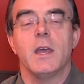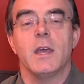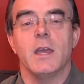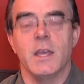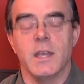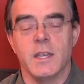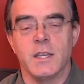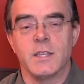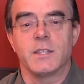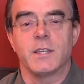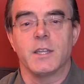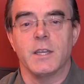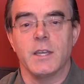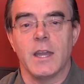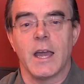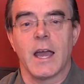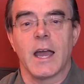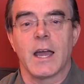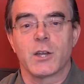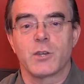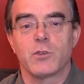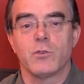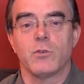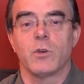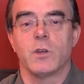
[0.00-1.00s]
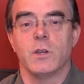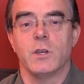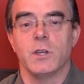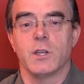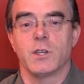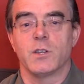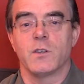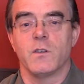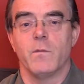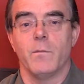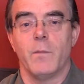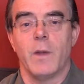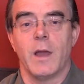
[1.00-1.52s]
Is the natural
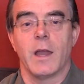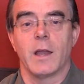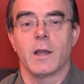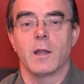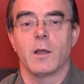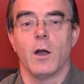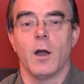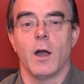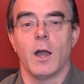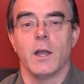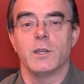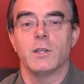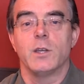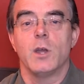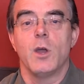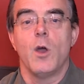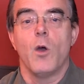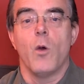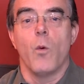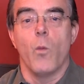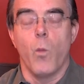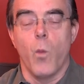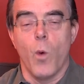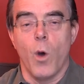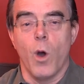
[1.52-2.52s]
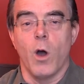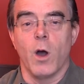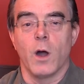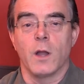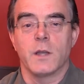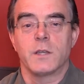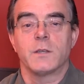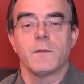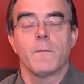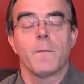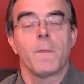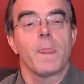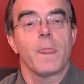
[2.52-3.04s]
condition of mankind
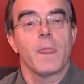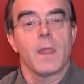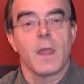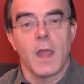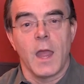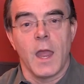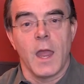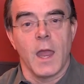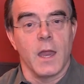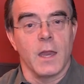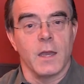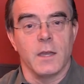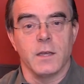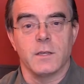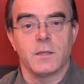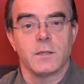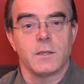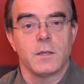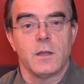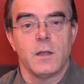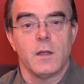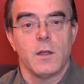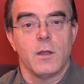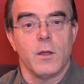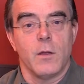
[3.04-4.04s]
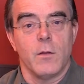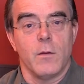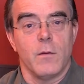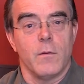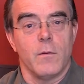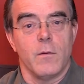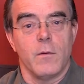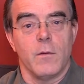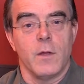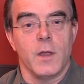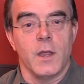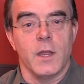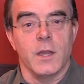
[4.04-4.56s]
want and
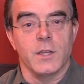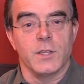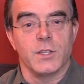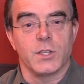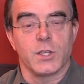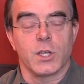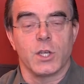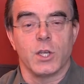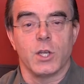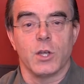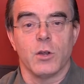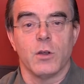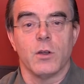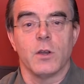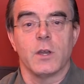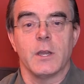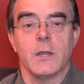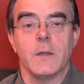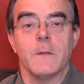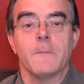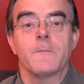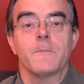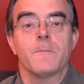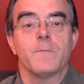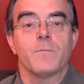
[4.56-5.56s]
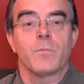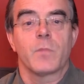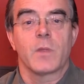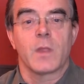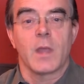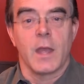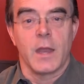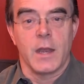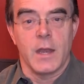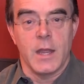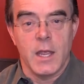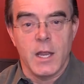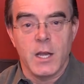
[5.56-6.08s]
insecurity
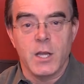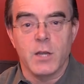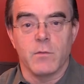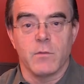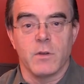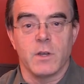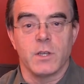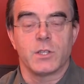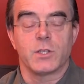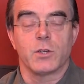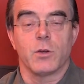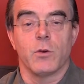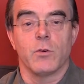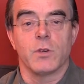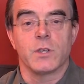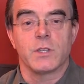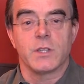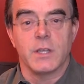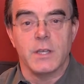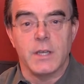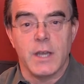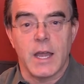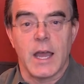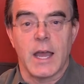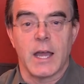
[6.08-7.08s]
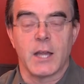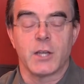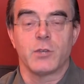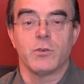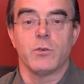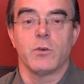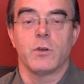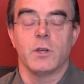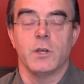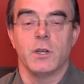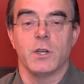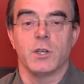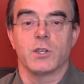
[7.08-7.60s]
and ignorance, or is the
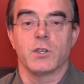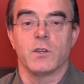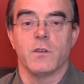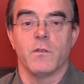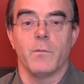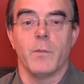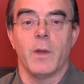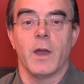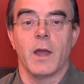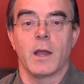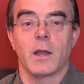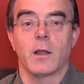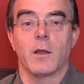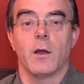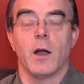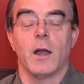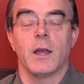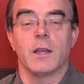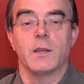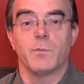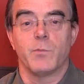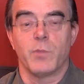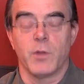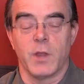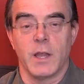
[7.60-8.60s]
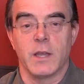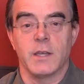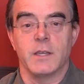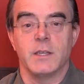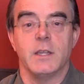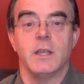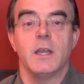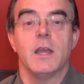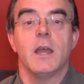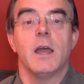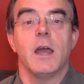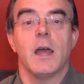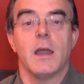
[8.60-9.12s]
natural condition of mankind
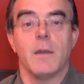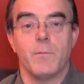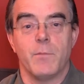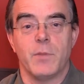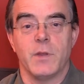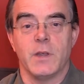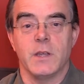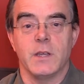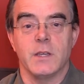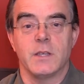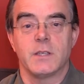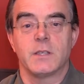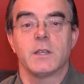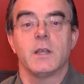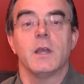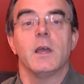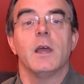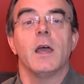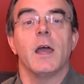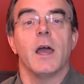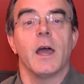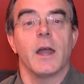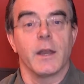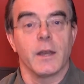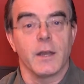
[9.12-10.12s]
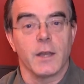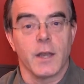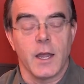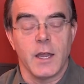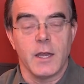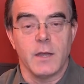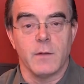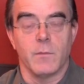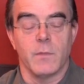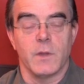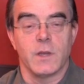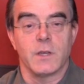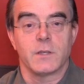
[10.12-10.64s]
plenty and peace and
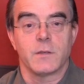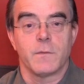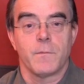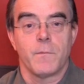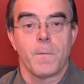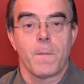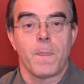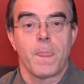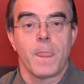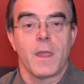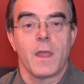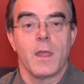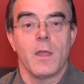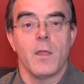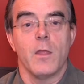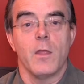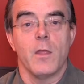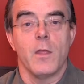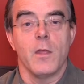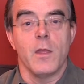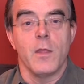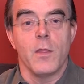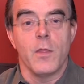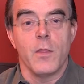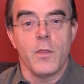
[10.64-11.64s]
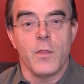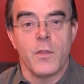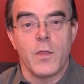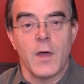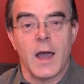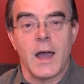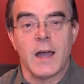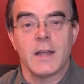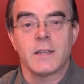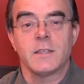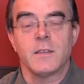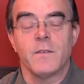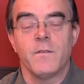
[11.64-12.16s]
enlightenment?
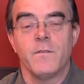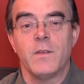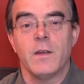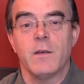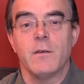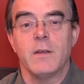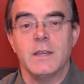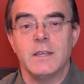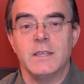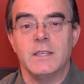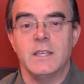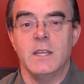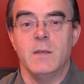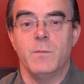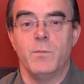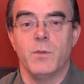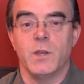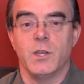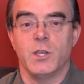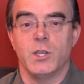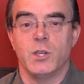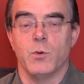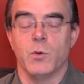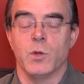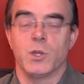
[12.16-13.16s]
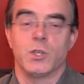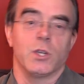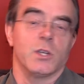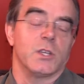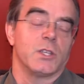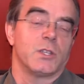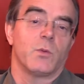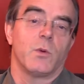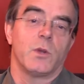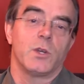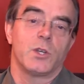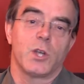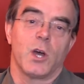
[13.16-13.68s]
That's a very deep intuition.
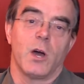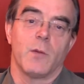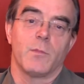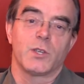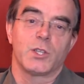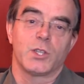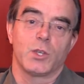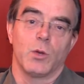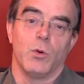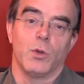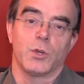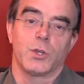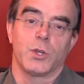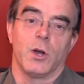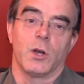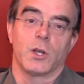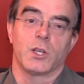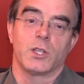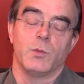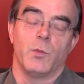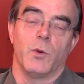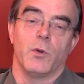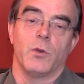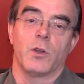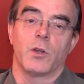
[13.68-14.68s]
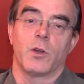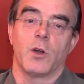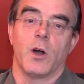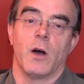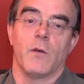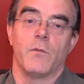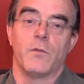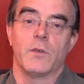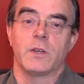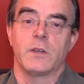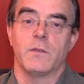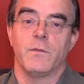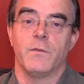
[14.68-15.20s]
It's the one Thomas Sowell talks about in The
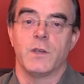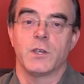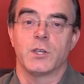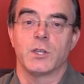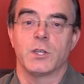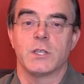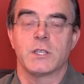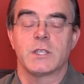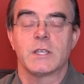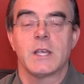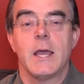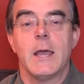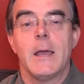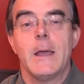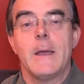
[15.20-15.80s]
Conflict of Visions.